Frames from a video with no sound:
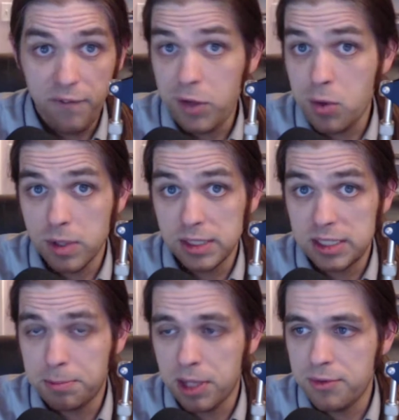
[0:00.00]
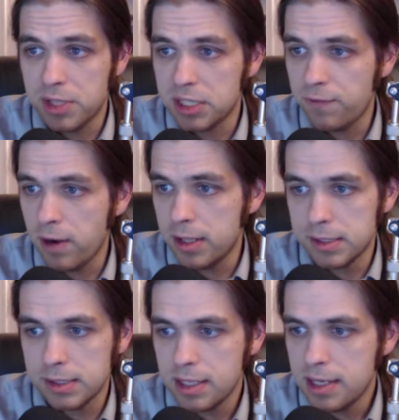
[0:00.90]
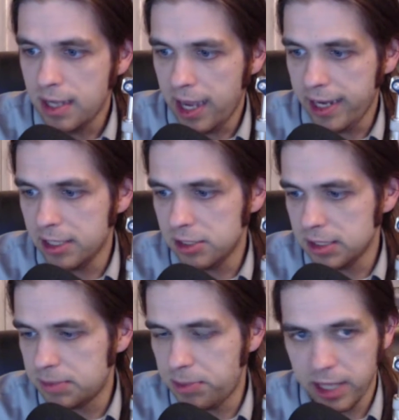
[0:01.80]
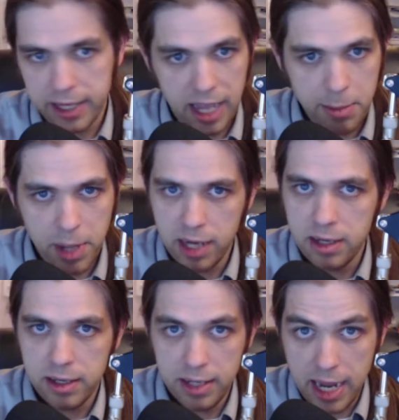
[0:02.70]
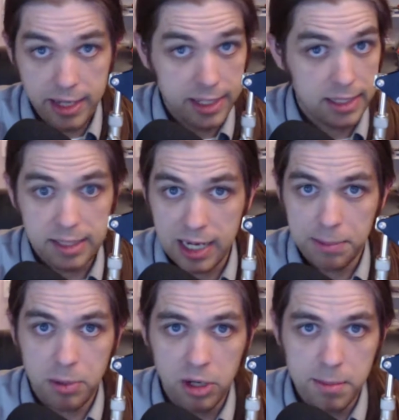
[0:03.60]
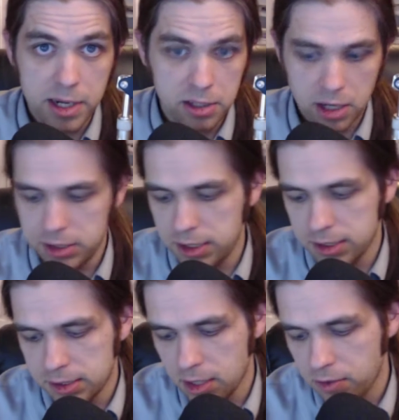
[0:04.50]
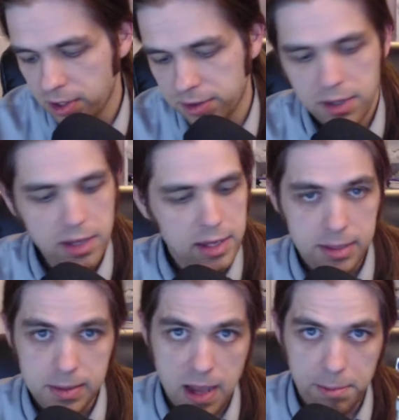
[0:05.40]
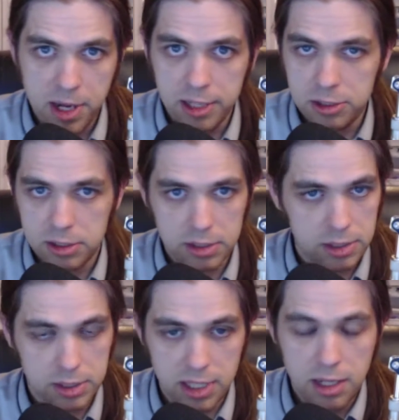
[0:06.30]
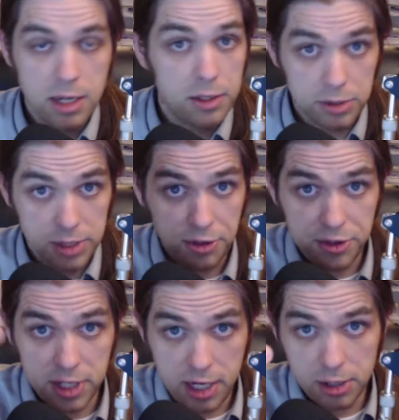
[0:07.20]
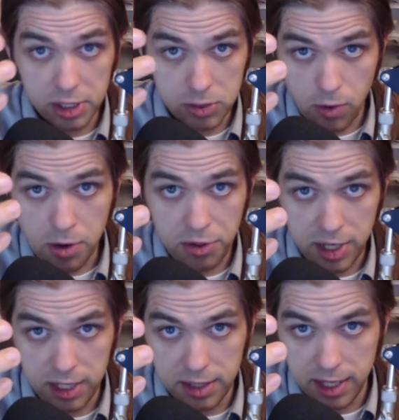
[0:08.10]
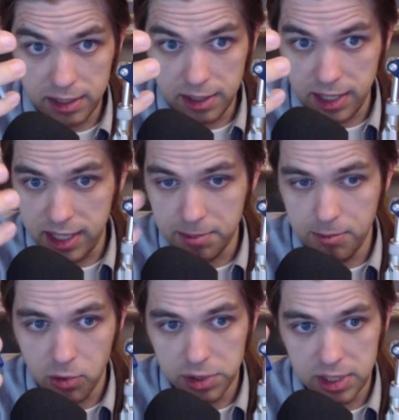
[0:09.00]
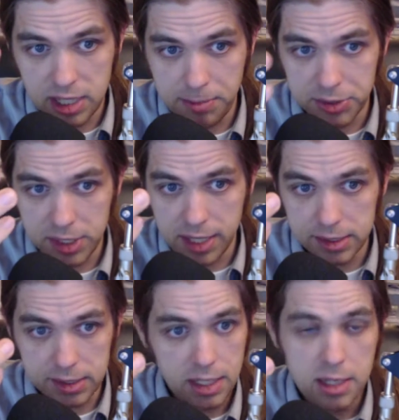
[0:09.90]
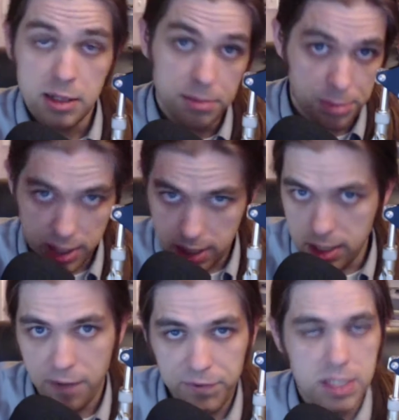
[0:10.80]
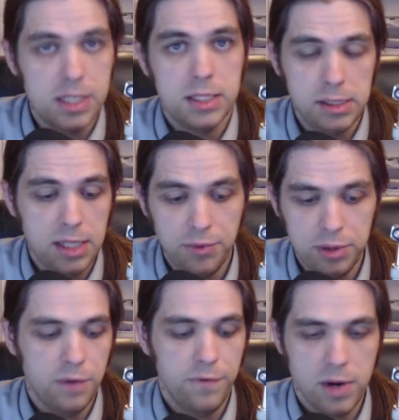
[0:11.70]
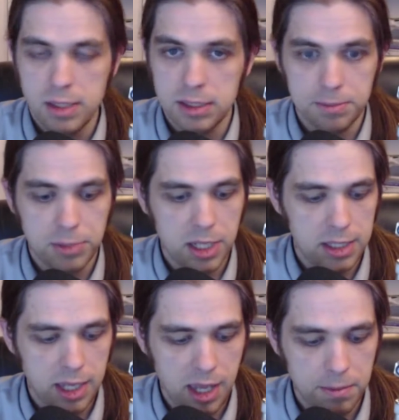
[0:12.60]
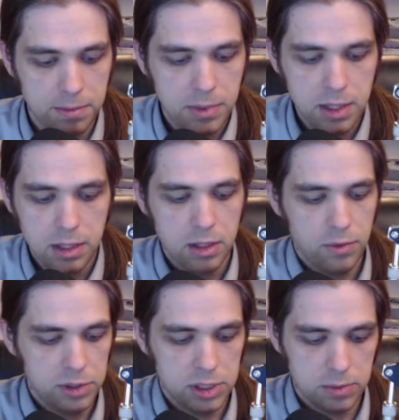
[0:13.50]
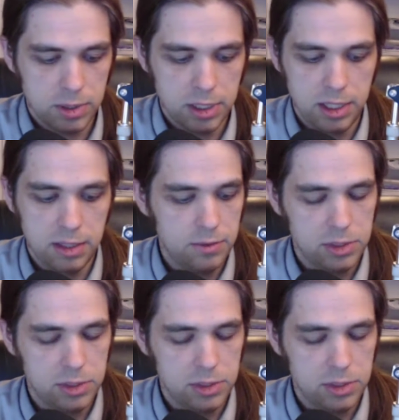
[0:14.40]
he wants to play with his friends, I can just be like, hey man, now you got a stack of Pokemon cards you can start with. It's not much. There's nothing in here that's worth anything, any more than a couple cents, but enough to sit with your friends and play the game, which is really